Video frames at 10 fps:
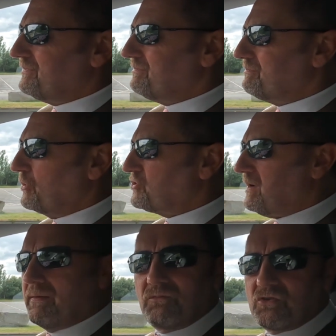
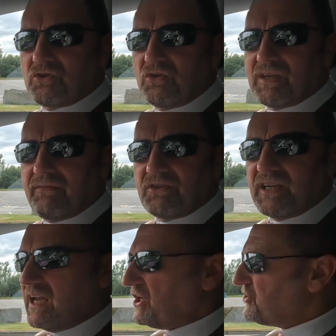motorway
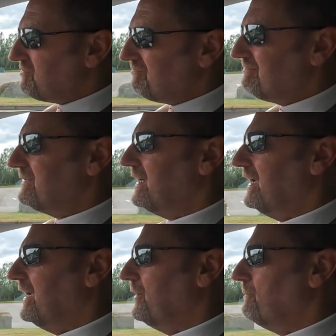270-ish,
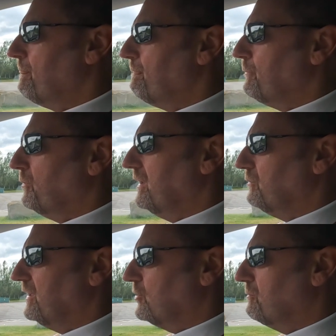but
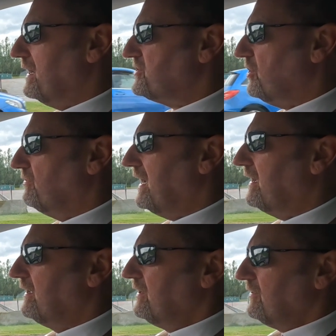we'll come back to you on
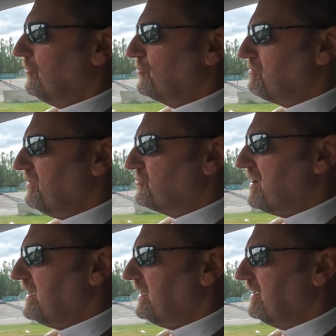that, of course, when we've
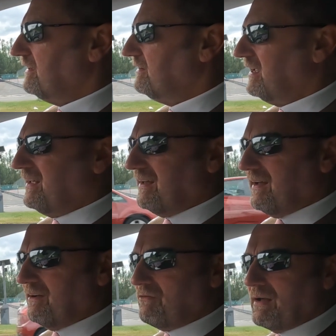tried it. And
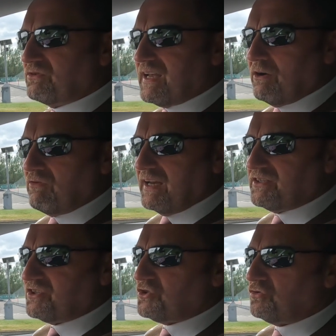round town
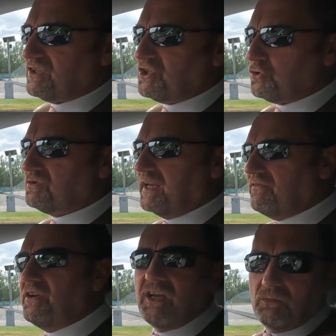range, this should
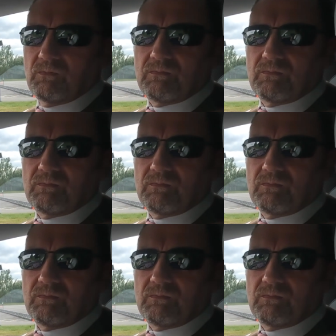give you